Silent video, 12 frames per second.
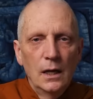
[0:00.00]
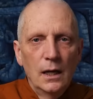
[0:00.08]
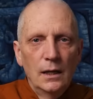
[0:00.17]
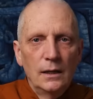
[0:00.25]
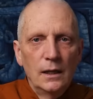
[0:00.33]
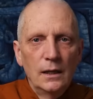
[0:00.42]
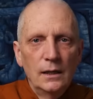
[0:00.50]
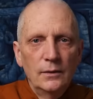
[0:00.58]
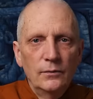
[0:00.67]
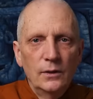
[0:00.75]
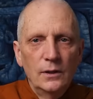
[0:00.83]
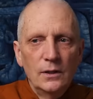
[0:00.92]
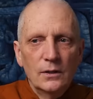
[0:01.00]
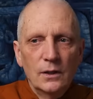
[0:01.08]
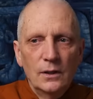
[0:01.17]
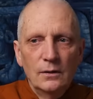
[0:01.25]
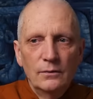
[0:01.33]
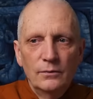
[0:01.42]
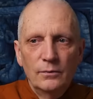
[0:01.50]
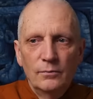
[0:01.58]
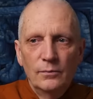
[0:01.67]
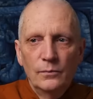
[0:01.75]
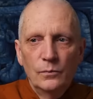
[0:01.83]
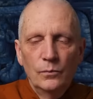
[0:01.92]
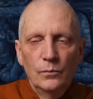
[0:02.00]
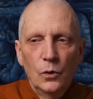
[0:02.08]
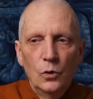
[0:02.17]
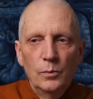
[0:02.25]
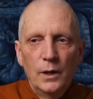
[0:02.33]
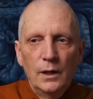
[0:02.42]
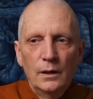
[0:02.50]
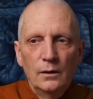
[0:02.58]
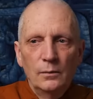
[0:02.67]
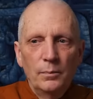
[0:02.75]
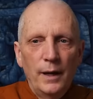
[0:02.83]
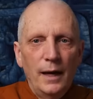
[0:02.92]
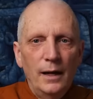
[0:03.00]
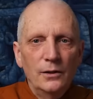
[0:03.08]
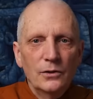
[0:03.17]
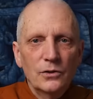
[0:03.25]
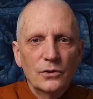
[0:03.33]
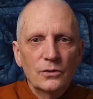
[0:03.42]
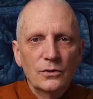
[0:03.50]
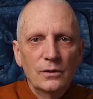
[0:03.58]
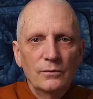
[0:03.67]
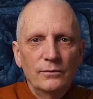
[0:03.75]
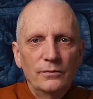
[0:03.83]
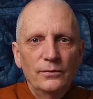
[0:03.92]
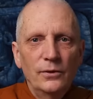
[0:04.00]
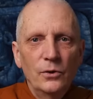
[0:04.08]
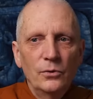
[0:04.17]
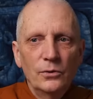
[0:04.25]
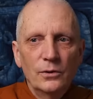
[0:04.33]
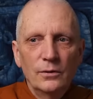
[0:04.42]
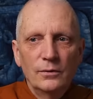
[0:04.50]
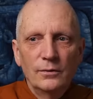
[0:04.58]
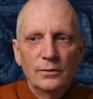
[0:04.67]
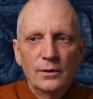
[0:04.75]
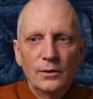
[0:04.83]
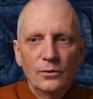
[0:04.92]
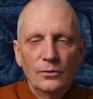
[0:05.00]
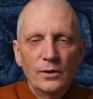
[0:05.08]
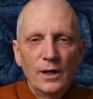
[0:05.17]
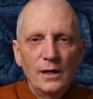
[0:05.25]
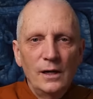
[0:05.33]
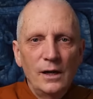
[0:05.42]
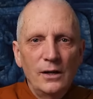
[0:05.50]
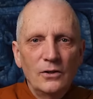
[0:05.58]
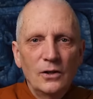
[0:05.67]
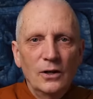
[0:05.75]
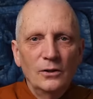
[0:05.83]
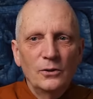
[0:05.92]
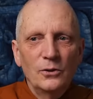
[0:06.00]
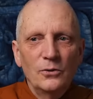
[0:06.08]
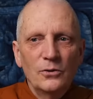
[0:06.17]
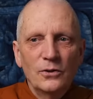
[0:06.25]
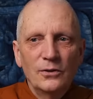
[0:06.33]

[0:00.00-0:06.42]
And they live in these kind of mobile palaces that float and radiate colors.